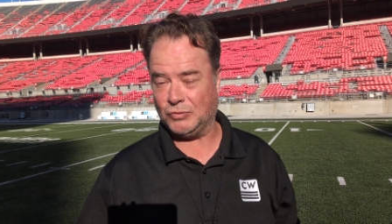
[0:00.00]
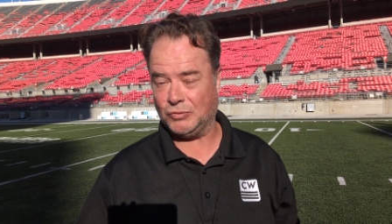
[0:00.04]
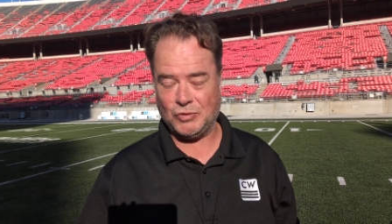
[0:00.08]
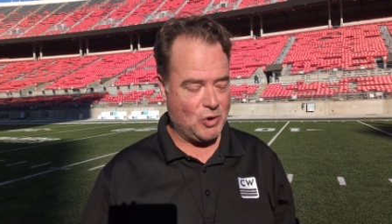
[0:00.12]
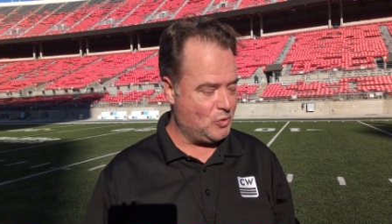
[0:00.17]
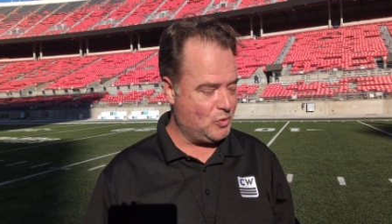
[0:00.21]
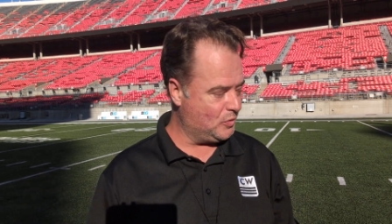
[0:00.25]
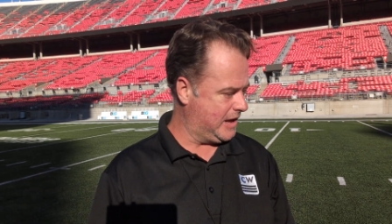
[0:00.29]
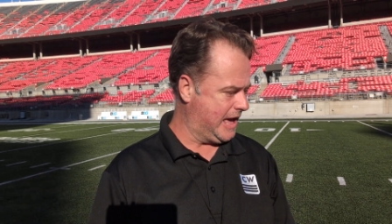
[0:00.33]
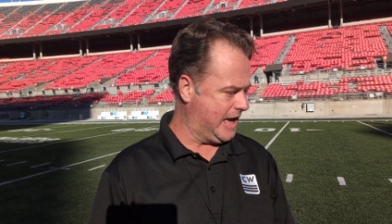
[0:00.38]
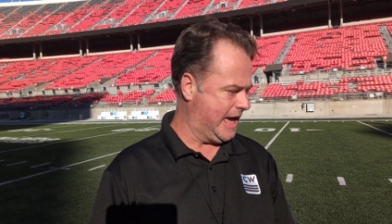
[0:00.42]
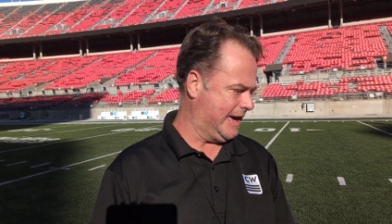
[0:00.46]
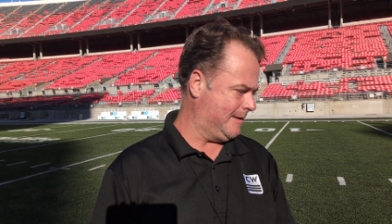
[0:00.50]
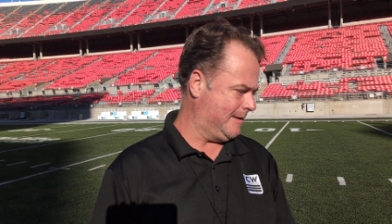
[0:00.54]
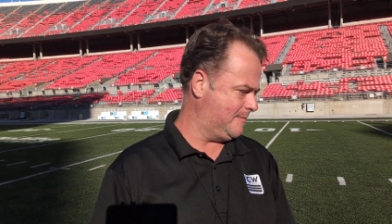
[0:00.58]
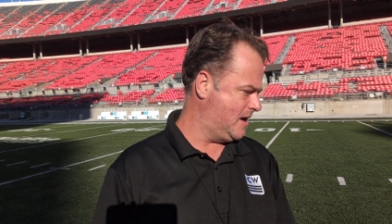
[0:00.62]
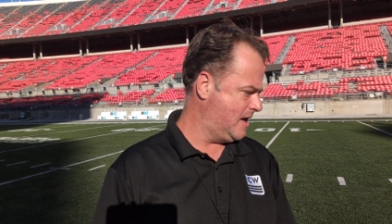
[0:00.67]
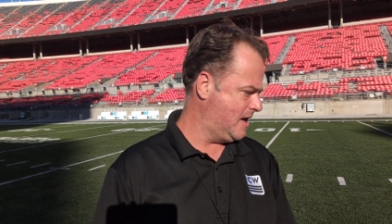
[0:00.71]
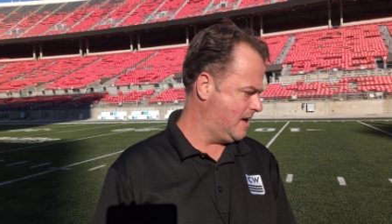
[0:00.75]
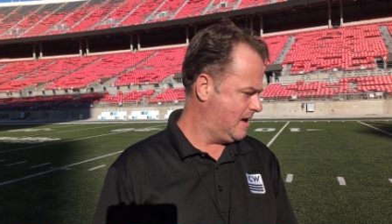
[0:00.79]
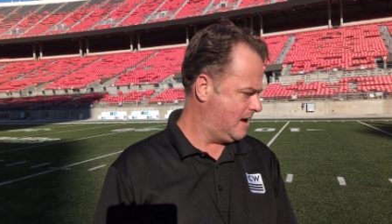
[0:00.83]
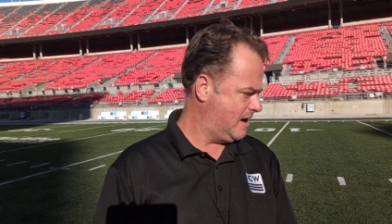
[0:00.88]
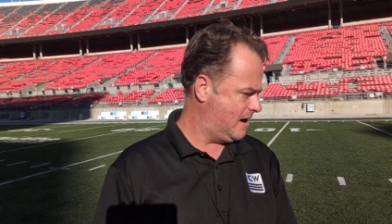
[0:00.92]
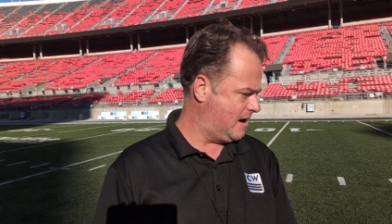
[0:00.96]
road game
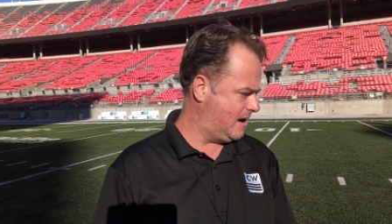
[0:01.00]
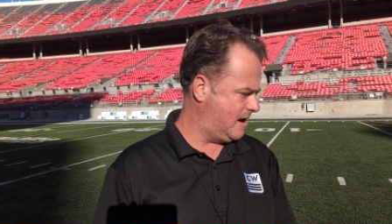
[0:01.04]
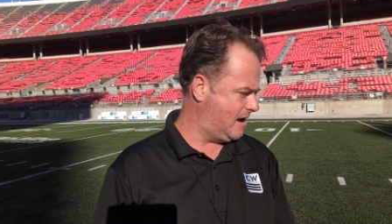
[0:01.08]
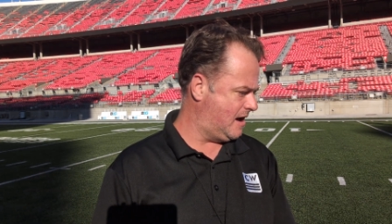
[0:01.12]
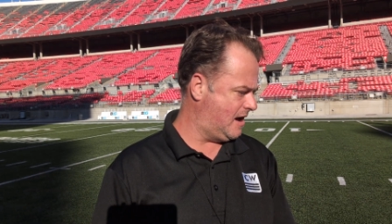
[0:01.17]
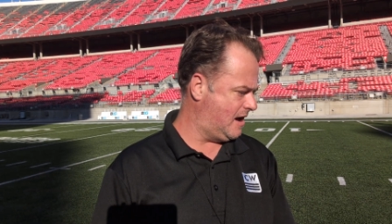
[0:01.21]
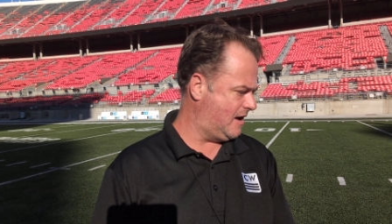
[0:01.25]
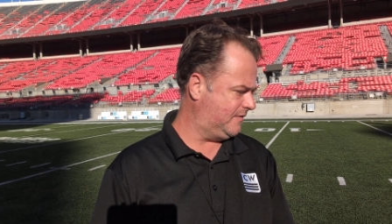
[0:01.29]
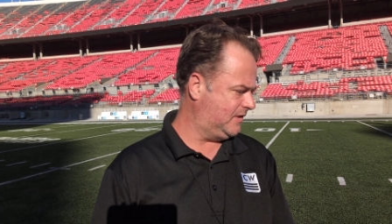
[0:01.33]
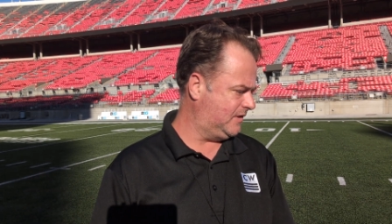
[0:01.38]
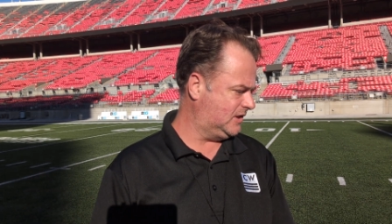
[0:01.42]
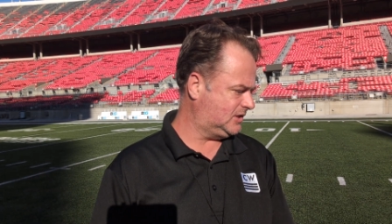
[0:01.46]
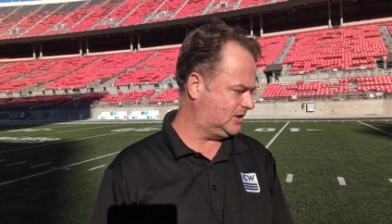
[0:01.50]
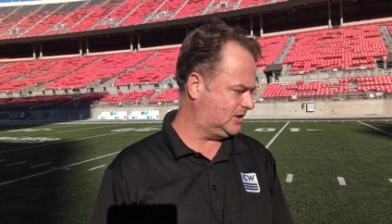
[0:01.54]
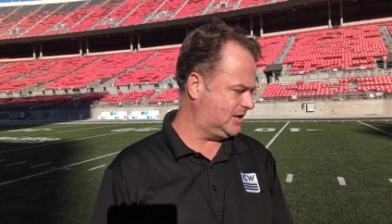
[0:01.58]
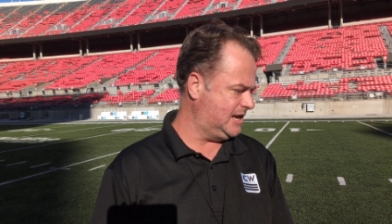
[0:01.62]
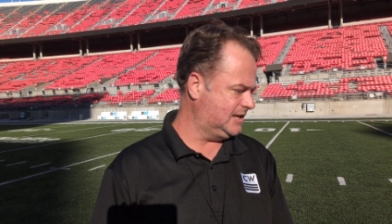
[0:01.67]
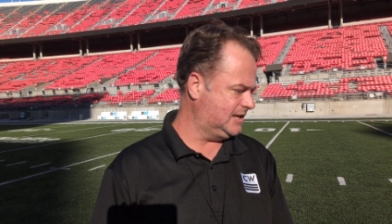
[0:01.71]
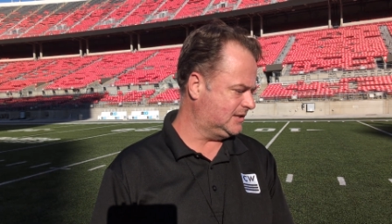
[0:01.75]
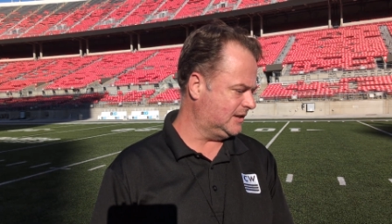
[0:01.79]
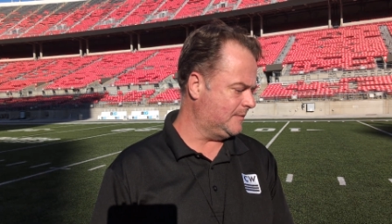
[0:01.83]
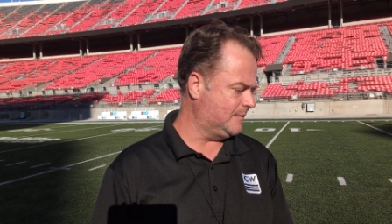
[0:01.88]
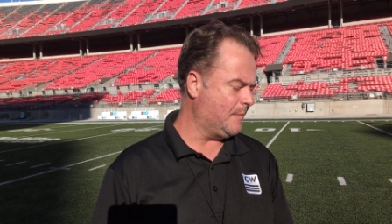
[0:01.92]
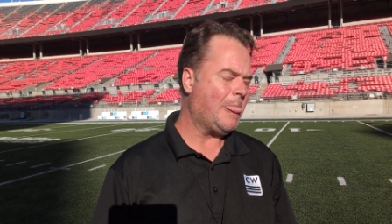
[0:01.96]
of the
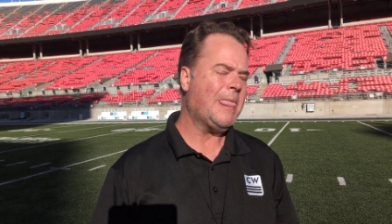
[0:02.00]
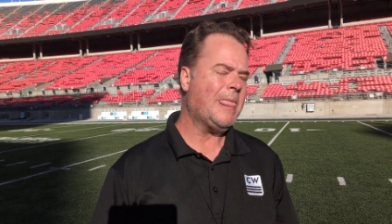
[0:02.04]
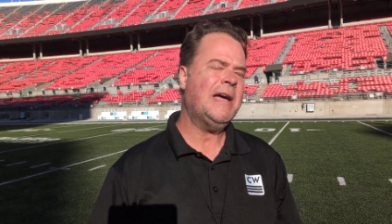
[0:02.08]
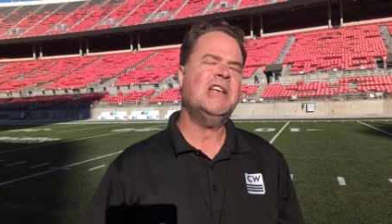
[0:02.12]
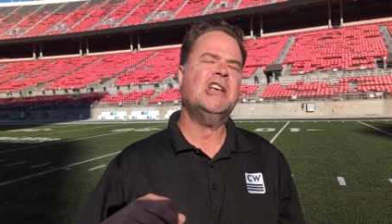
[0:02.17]
season.